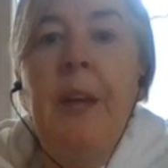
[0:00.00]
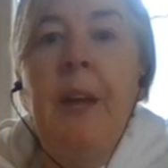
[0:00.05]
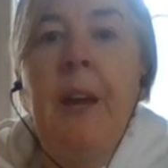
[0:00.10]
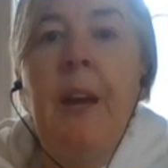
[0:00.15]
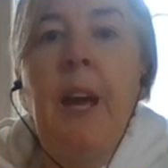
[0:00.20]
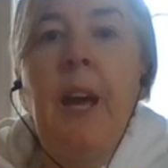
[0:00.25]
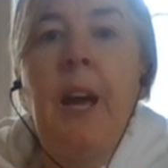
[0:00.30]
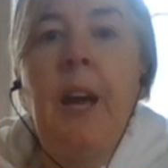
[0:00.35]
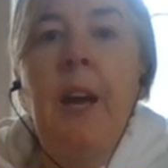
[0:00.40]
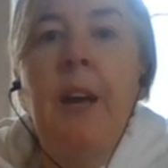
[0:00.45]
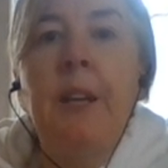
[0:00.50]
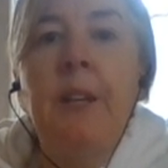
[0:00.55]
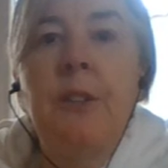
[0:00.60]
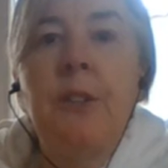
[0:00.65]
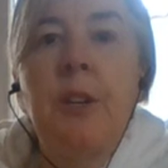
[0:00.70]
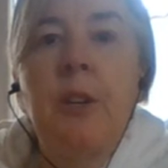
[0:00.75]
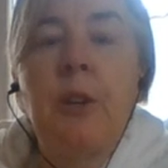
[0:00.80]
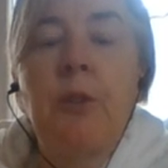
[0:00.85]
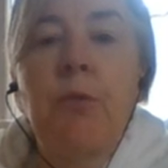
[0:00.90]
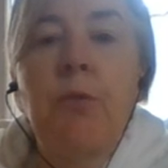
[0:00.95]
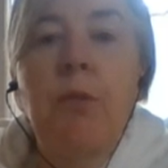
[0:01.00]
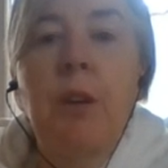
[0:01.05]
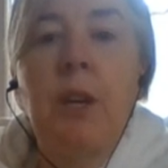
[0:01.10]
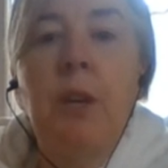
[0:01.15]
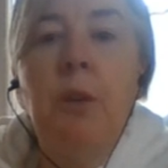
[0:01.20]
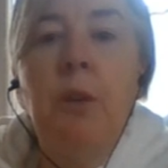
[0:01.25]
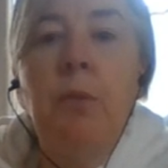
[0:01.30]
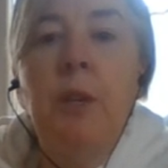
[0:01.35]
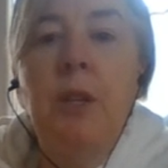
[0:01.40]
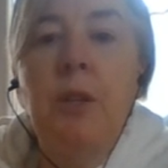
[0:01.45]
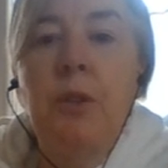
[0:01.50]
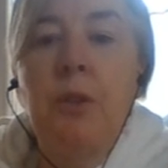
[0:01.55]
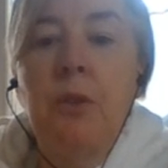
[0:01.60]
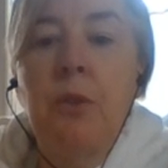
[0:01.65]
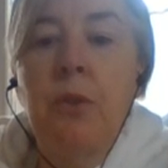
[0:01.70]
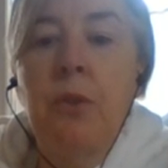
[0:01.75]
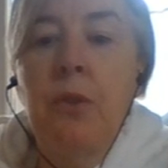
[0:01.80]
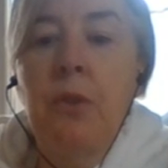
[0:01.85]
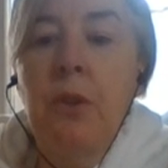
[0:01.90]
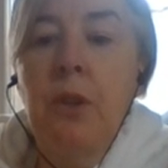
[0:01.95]
And a great way to
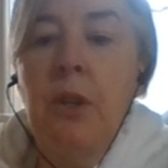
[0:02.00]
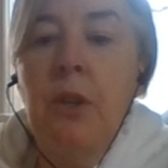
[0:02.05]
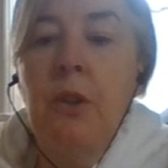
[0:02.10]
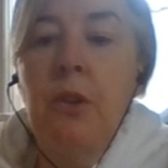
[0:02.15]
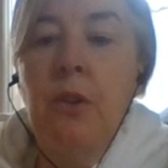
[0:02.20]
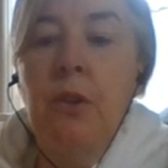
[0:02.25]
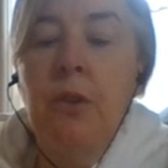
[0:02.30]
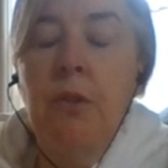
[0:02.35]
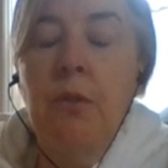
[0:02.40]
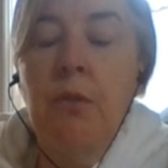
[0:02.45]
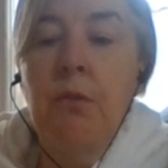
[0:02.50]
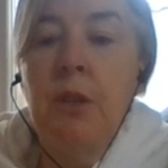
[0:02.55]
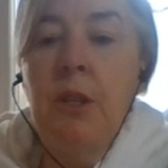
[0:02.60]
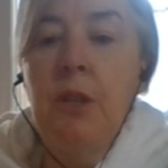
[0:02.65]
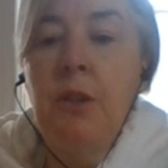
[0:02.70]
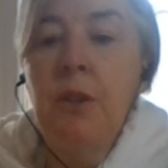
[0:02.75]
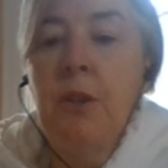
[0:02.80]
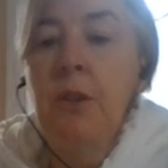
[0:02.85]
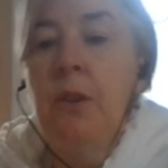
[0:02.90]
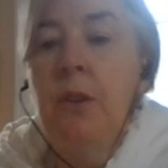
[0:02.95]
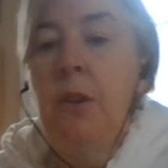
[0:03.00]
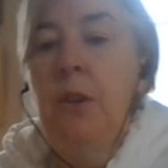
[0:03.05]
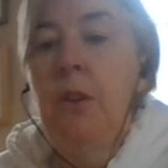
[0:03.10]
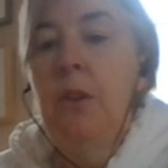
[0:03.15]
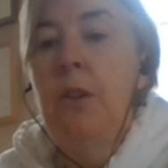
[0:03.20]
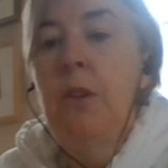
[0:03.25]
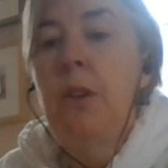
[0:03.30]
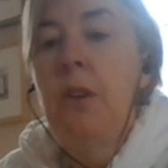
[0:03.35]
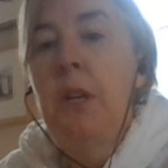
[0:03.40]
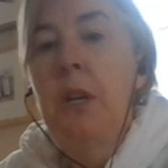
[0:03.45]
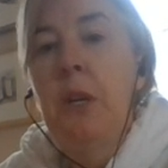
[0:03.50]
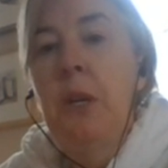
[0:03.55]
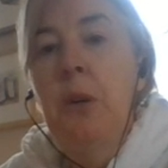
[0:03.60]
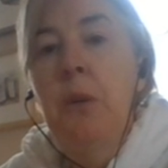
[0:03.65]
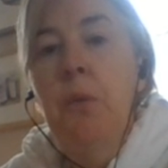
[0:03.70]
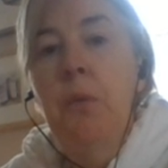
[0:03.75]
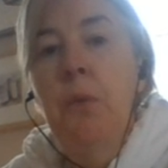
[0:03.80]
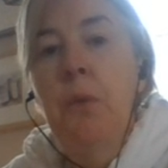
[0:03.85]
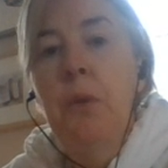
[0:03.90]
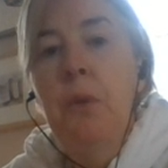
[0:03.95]
hook in your reader
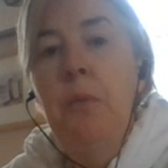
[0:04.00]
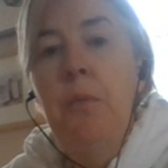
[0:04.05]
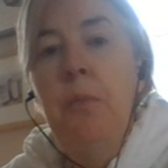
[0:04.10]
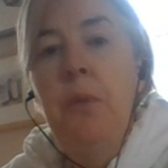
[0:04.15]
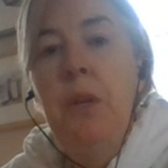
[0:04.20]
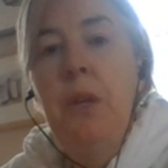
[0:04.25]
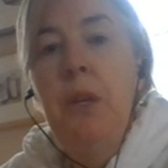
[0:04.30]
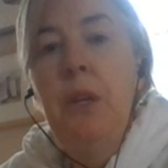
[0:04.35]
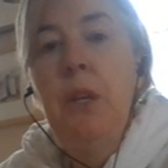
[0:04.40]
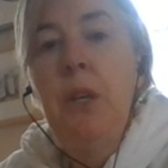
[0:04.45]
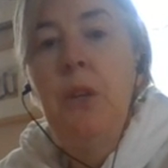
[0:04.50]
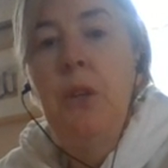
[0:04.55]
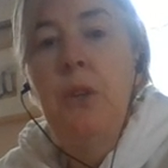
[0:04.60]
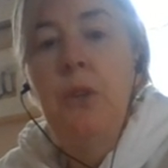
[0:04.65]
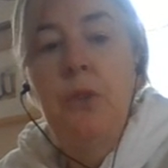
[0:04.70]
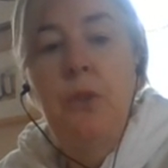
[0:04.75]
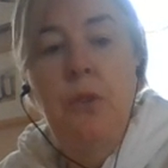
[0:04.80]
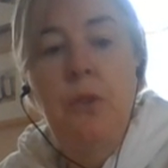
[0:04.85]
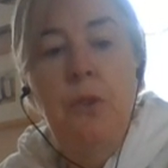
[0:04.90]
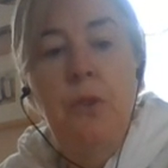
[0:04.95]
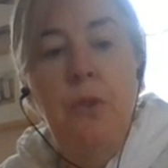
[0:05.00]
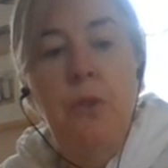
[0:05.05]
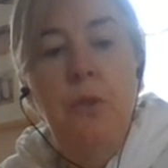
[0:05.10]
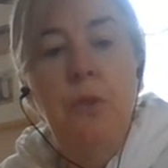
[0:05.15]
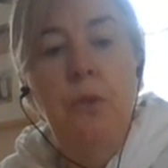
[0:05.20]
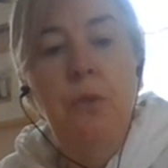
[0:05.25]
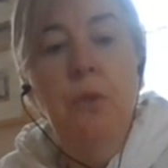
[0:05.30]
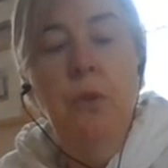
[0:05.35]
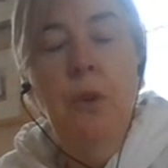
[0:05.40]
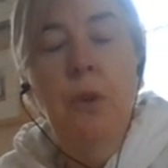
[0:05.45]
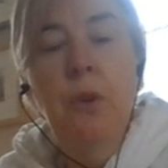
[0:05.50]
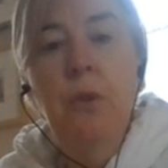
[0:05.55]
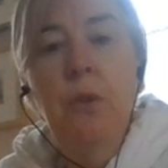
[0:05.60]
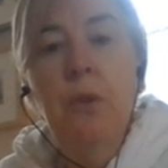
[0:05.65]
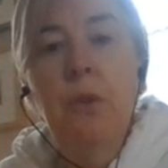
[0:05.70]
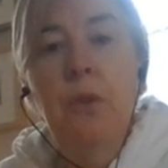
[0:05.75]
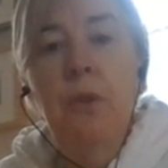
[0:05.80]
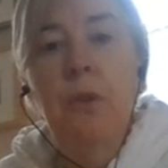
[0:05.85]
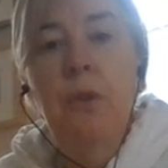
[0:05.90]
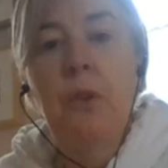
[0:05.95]
would be to
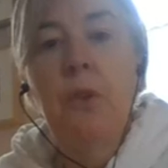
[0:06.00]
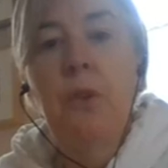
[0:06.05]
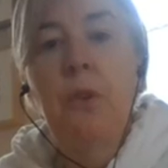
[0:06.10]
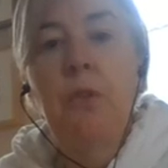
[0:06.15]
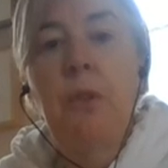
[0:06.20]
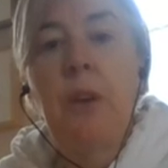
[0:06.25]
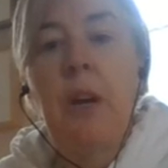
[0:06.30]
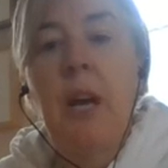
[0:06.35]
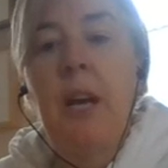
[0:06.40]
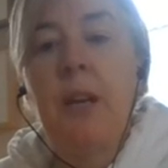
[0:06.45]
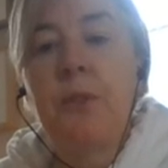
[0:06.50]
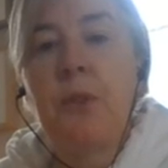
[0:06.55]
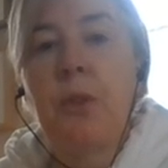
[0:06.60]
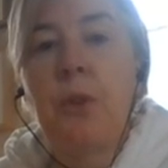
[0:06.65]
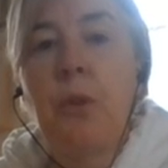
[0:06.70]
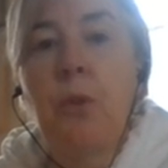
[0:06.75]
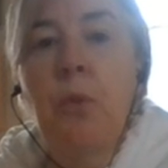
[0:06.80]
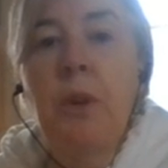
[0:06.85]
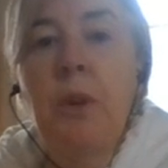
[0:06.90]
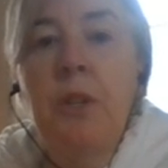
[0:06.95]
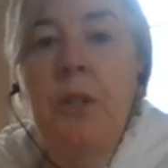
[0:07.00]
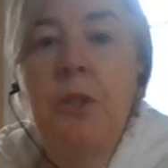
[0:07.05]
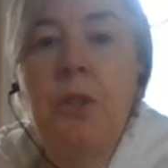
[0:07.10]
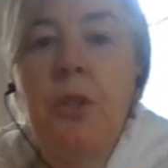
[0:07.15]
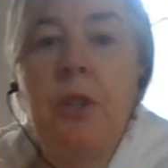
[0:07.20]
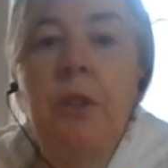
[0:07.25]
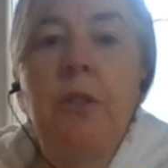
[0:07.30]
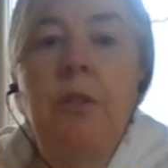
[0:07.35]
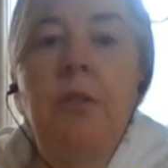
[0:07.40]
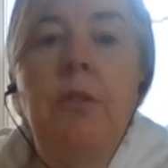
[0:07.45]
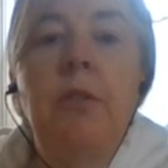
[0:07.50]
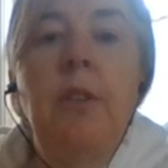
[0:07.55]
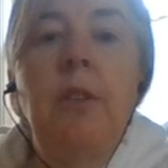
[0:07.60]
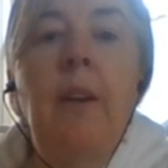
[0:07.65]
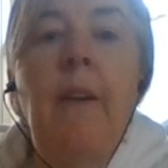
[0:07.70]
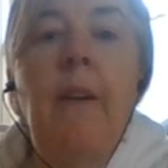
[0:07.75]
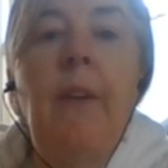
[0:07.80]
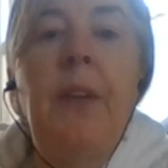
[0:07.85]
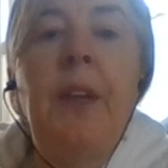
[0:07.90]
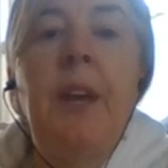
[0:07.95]
ask a question.
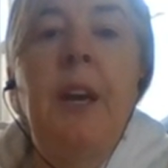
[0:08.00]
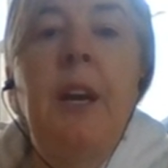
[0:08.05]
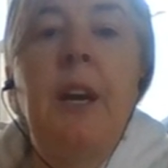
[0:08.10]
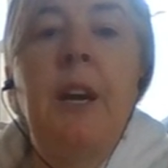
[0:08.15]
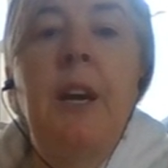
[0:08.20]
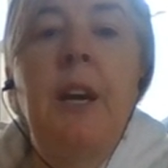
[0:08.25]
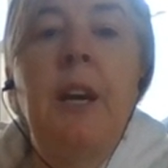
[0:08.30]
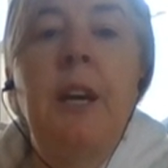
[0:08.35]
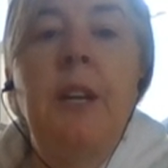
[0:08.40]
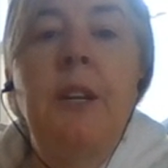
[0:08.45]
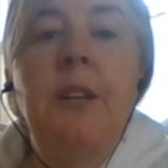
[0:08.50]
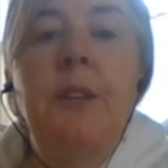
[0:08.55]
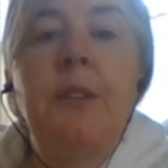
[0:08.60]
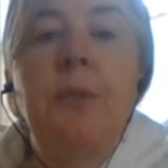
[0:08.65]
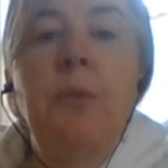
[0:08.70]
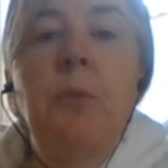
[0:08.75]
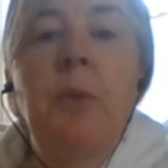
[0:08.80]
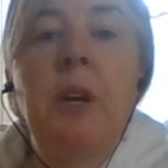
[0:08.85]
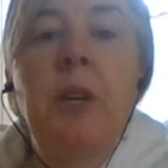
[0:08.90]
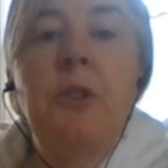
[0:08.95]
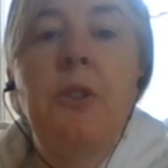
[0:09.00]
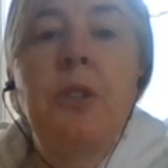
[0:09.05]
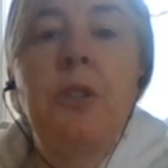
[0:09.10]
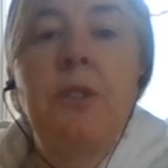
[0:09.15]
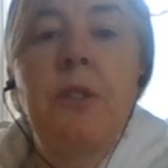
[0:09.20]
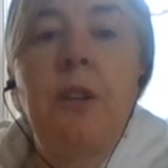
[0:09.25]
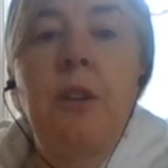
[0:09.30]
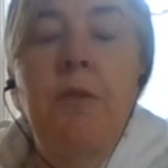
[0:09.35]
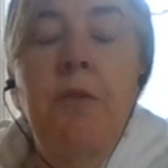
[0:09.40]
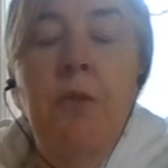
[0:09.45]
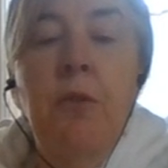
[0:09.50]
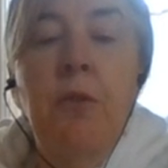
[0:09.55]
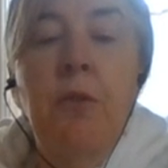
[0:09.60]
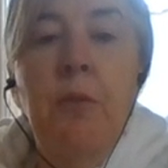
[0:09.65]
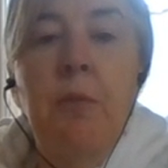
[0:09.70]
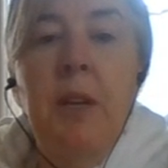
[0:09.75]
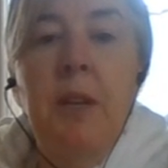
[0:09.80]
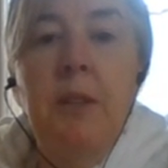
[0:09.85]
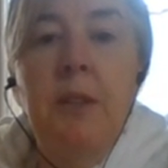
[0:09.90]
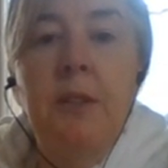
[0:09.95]
And watch as I
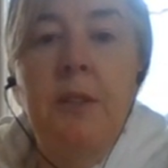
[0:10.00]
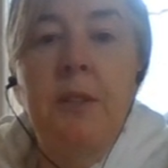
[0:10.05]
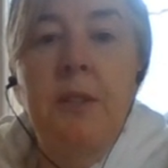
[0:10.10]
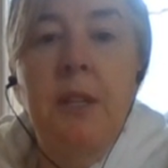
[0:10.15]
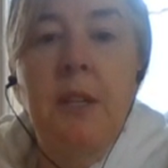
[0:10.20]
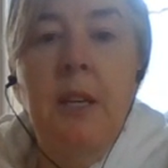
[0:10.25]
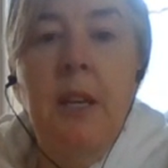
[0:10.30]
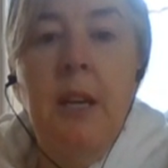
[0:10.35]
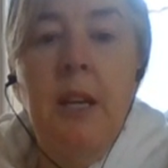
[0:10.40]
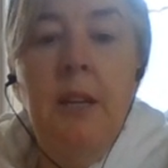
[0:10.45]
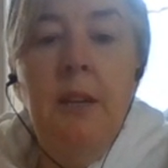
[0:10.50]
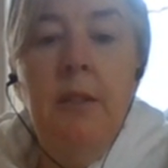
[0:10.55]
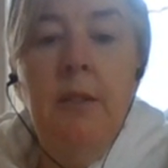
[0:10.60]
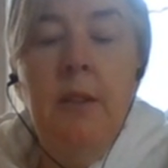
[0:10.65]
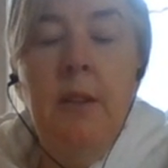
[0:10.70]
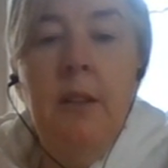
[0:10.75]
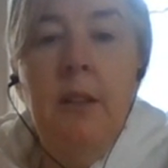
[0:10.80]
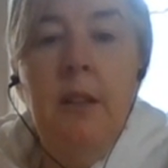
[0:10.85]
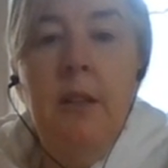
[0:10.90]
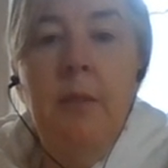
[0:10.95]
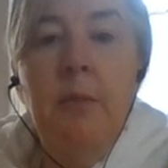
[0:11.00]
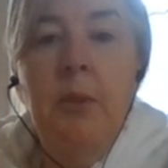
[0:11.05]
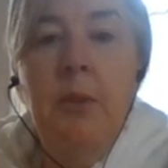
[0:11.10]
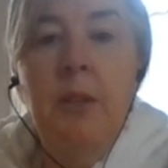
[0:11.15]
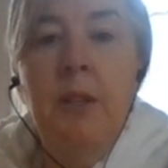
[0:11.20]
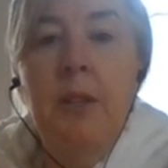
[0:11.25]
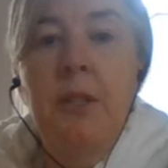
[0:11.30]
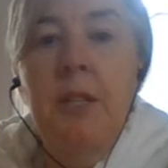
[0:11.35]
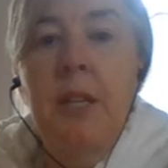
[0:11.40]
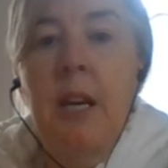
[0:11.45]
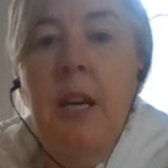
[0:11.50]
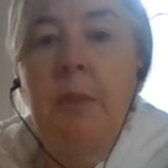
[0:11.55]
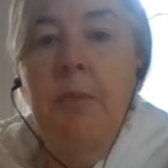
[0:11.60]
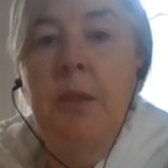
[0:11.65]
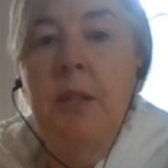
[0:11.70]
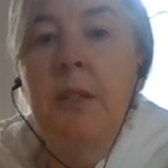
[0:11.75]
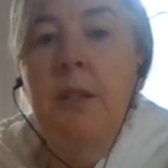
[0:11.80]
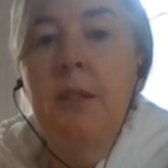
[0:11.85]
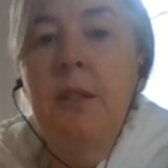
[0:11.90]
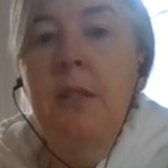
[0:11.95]
format this again. I'm going to tab
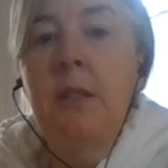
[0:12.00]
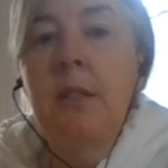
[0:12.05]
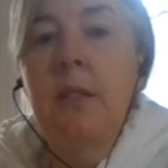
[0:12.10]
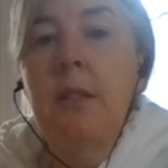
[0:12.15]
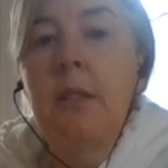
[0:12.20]
this,